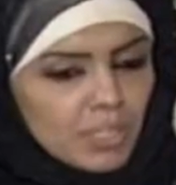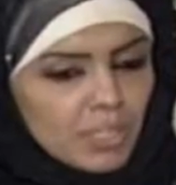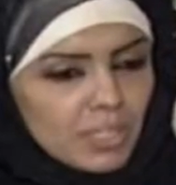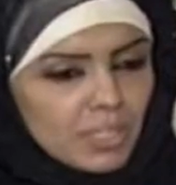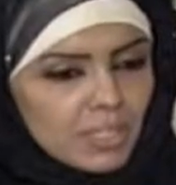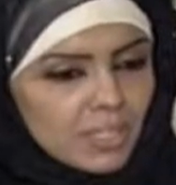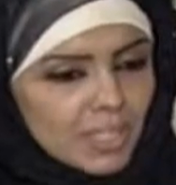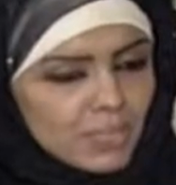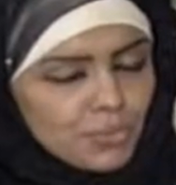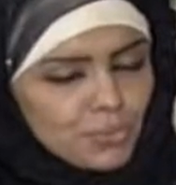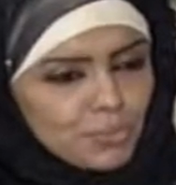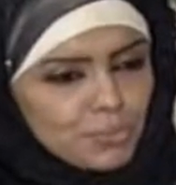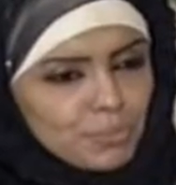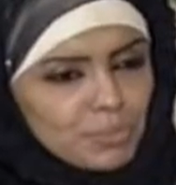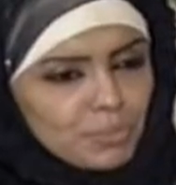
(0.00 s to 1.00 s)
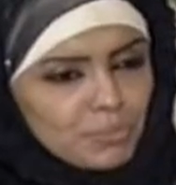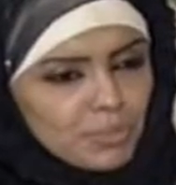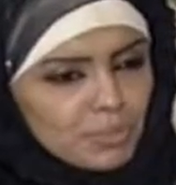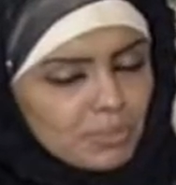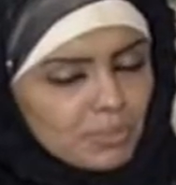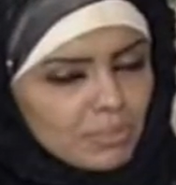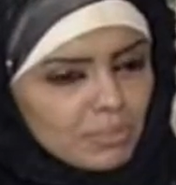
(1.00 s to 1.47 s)
Can you remember,
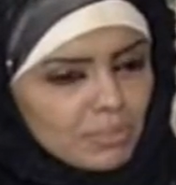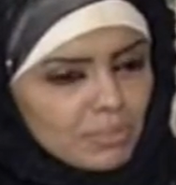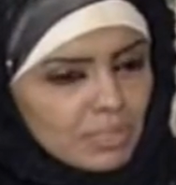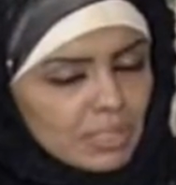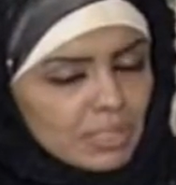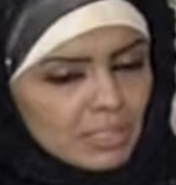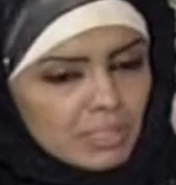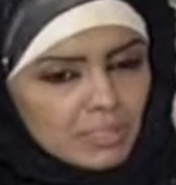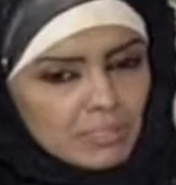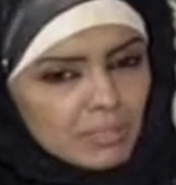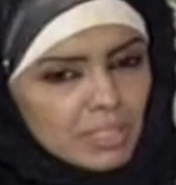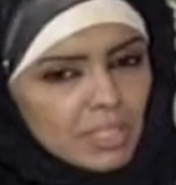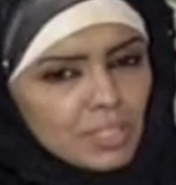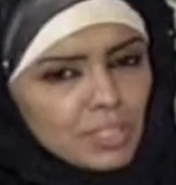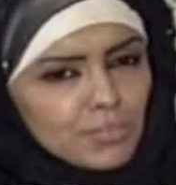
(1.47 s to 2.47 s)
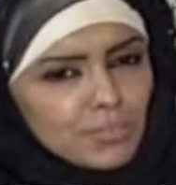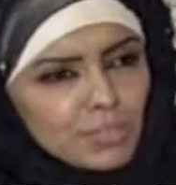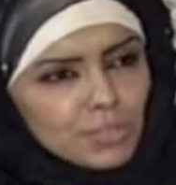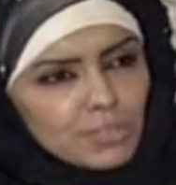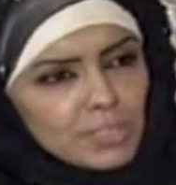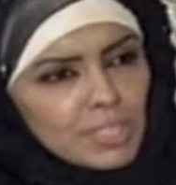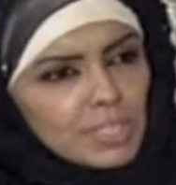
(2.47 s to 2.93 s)
like, any of your
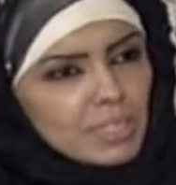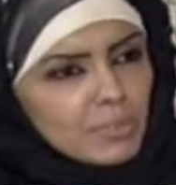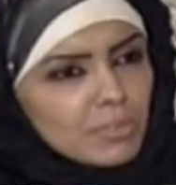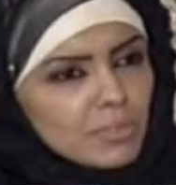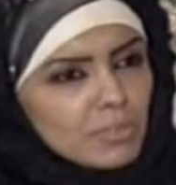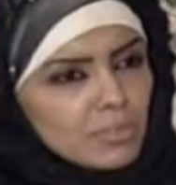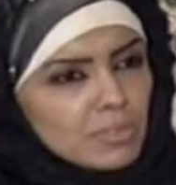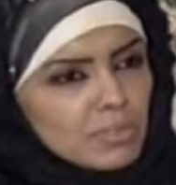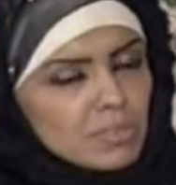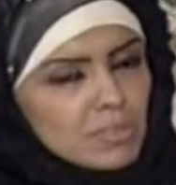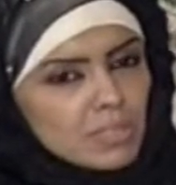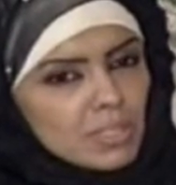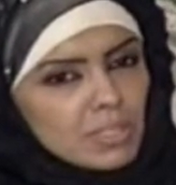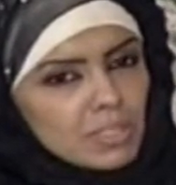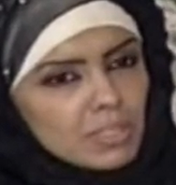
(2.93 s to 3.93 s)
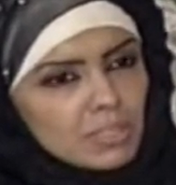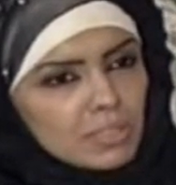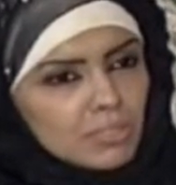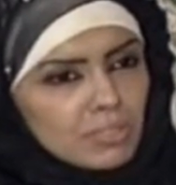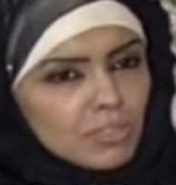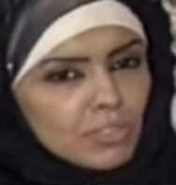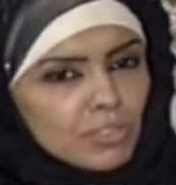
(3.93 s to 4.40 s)
neighbors, they
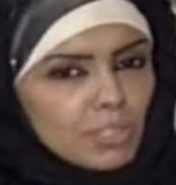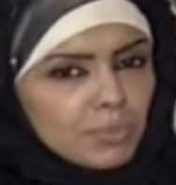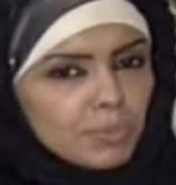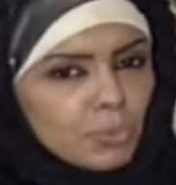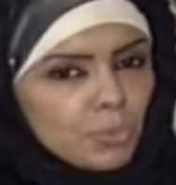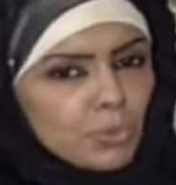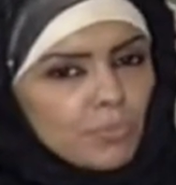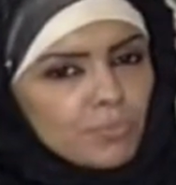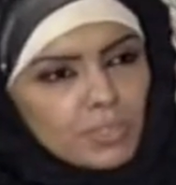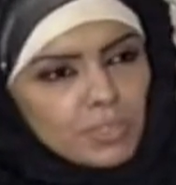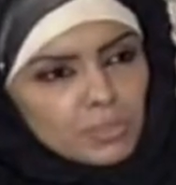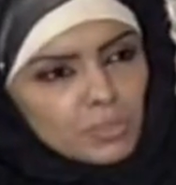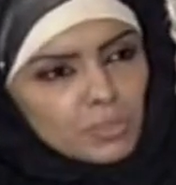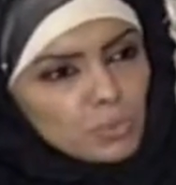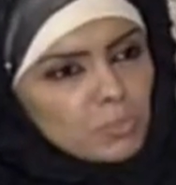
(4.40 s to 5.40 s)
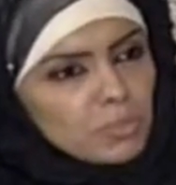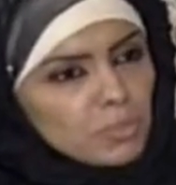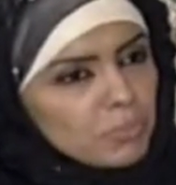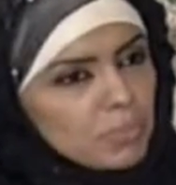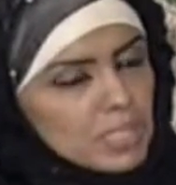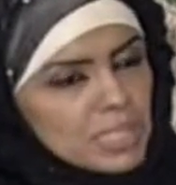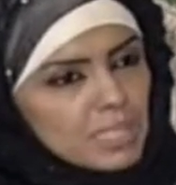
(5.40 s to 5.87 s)
turned or converted to be
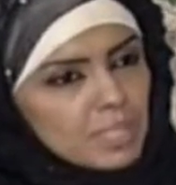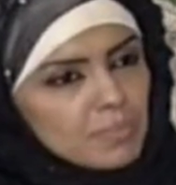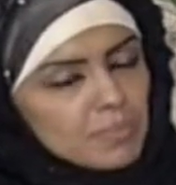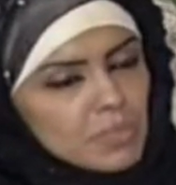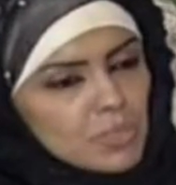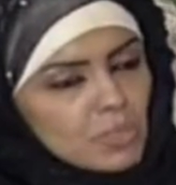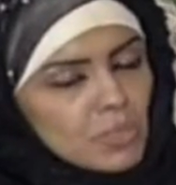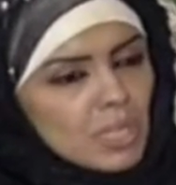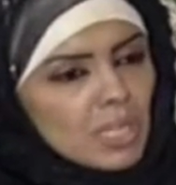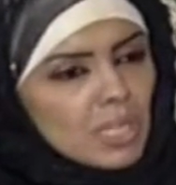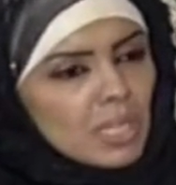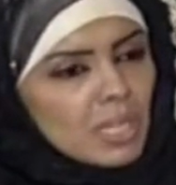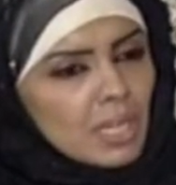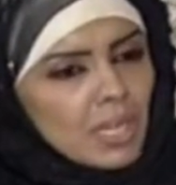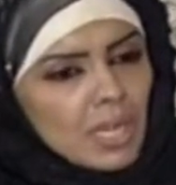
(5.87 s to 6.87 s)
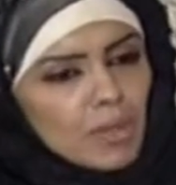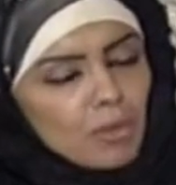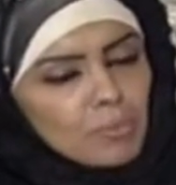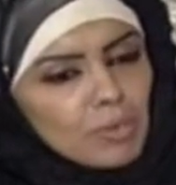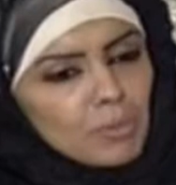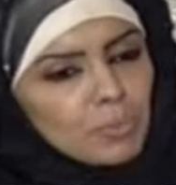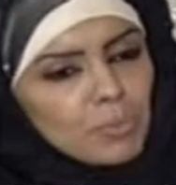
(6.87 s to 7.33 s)
Muslims? How
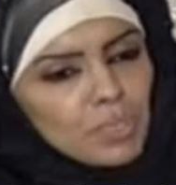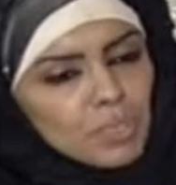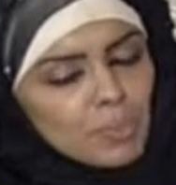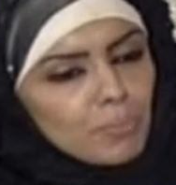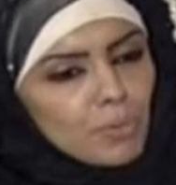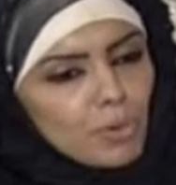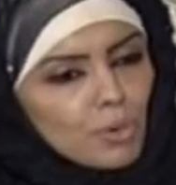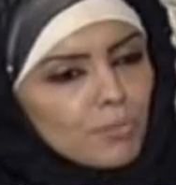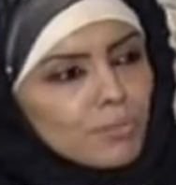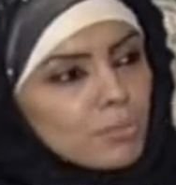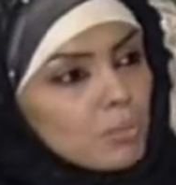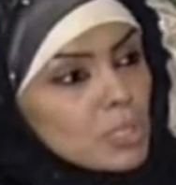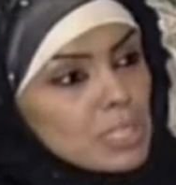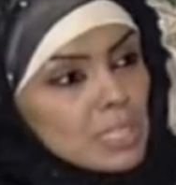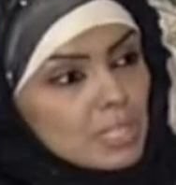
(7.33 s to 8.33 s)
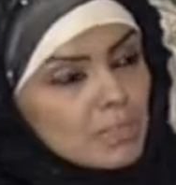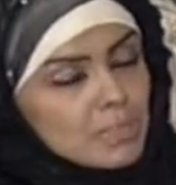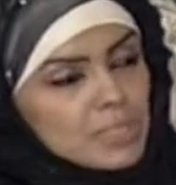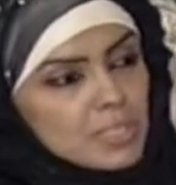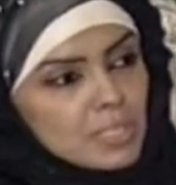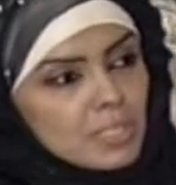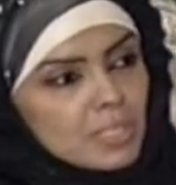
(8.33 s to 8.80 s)
about the number of the
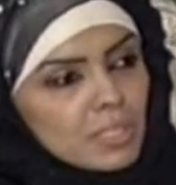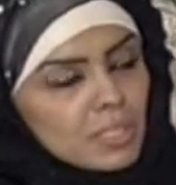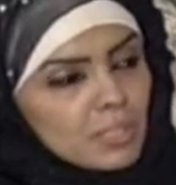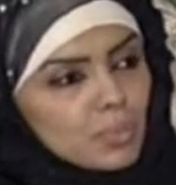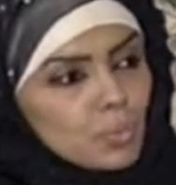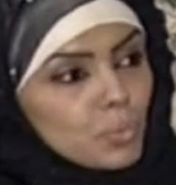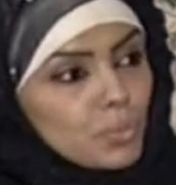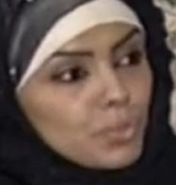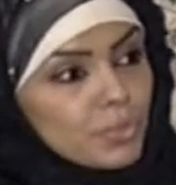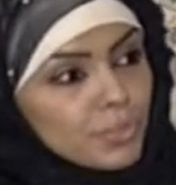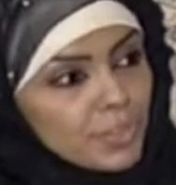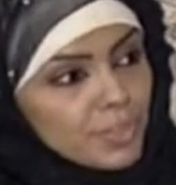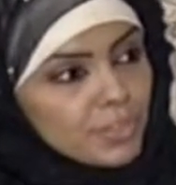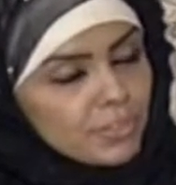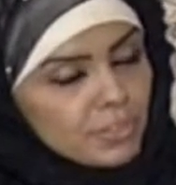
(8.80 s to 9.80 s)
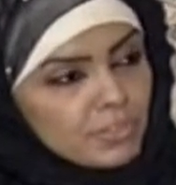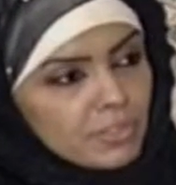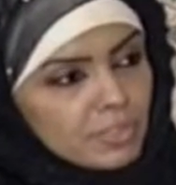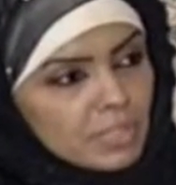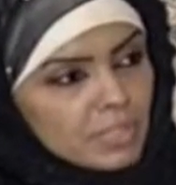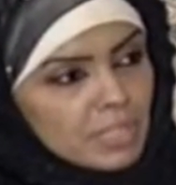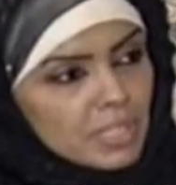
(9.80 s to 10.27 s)
Muslims that were there
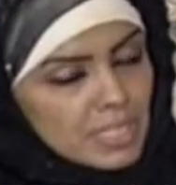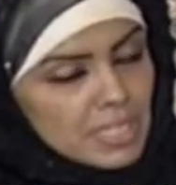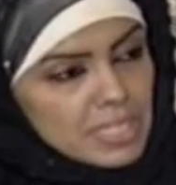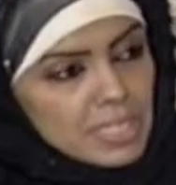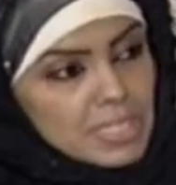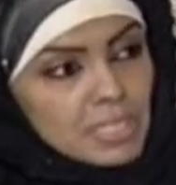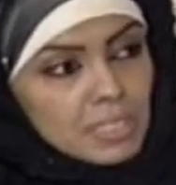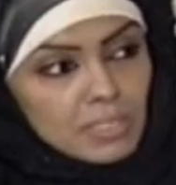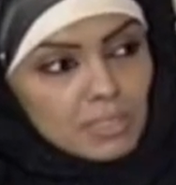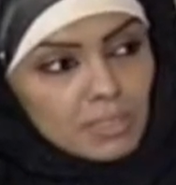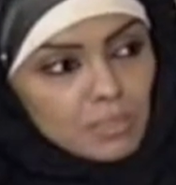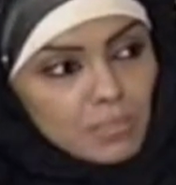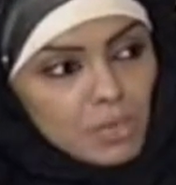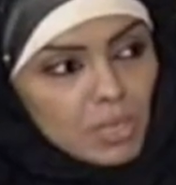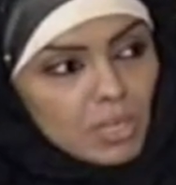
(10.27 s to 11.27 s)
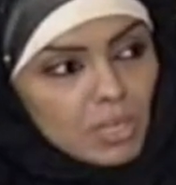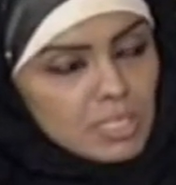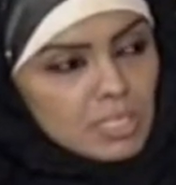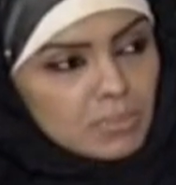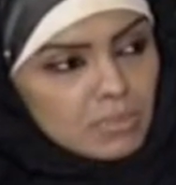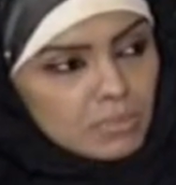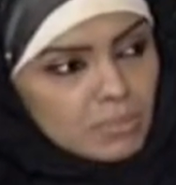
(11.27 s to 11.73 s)
existing in the mosque
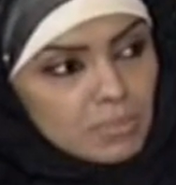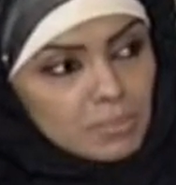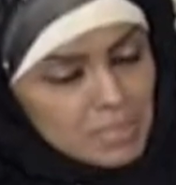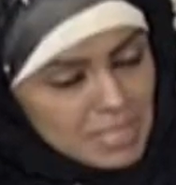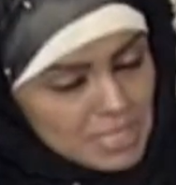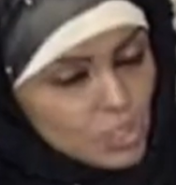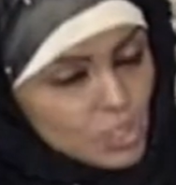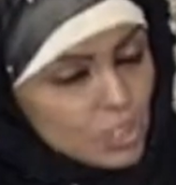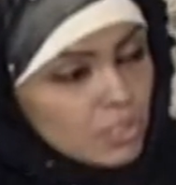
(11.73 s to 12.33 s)
or in the masjid